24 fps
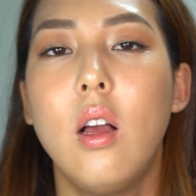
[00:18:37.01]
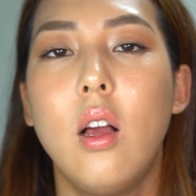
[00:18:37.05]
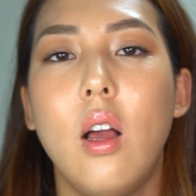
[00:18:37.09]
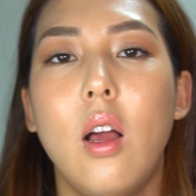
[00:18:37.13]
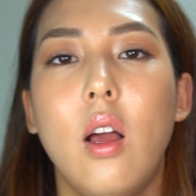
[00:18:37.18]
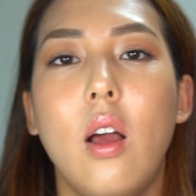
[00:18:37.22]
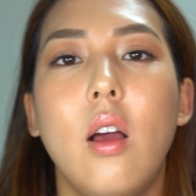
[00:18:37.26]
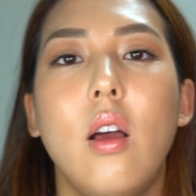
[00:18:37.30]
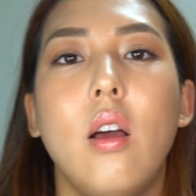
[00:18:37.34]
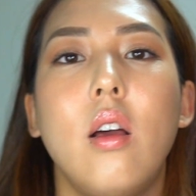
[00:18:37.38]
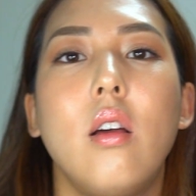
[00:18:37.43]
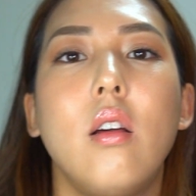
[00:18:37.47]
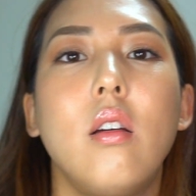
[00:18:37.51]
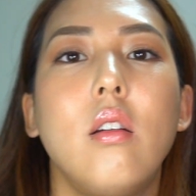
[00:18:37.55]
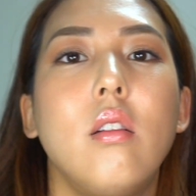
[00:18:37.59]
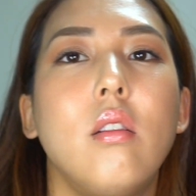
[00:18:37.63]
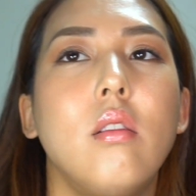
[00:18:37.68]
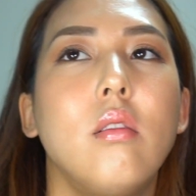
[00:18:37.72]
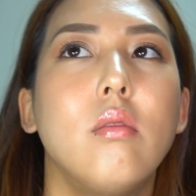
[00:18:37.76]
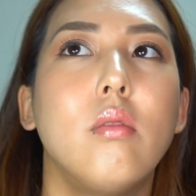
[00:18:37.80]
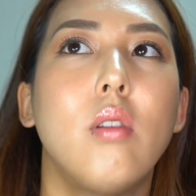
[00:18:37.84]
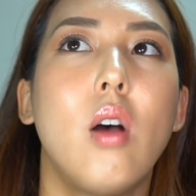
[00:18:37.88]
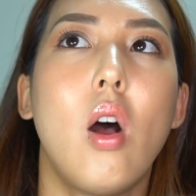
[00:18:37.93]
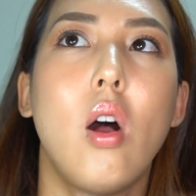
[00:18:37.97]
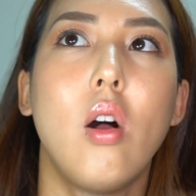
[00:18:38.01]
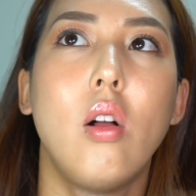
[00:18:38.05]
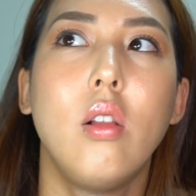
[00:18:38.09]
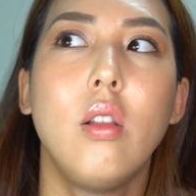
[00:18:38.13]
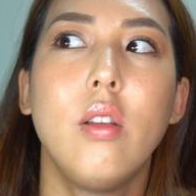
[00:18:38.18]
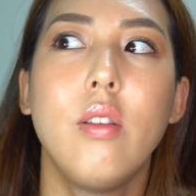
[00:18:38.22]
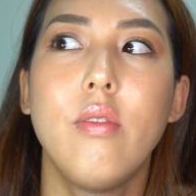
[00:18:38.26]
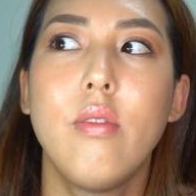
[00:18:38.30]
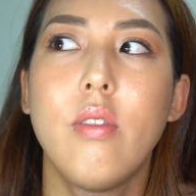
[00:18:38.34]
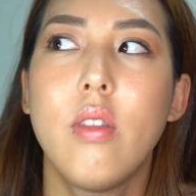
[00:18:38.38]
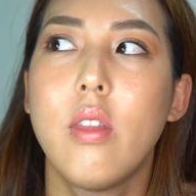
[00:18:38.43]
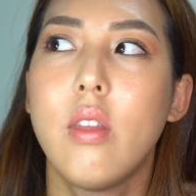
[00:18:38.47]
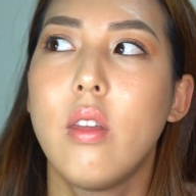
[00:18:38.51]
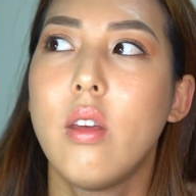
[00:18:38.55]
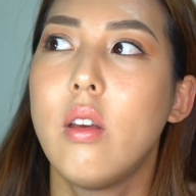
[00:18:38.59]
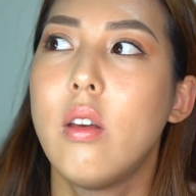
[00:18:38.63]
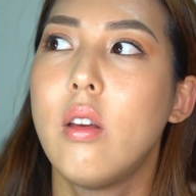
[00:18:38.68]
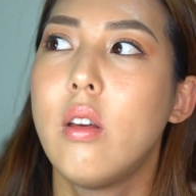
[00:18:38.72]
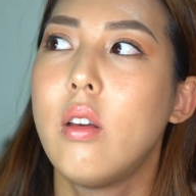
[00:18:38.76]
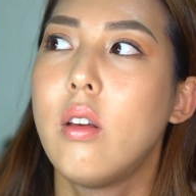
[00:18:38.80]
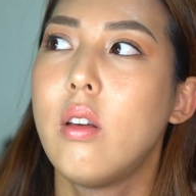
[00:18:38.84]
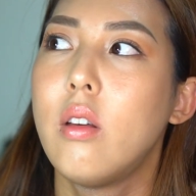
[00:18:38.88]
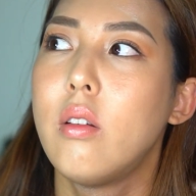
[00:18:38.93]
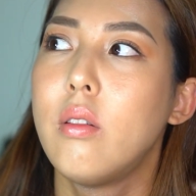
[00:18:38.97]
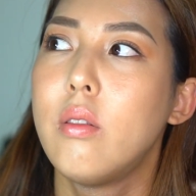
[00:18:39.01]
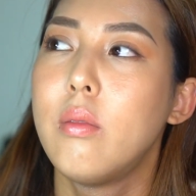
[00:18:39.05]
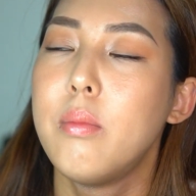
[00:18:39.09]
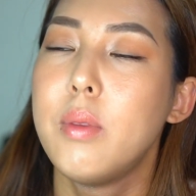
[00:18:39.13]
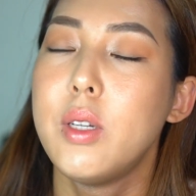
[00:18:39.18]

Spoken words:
all of the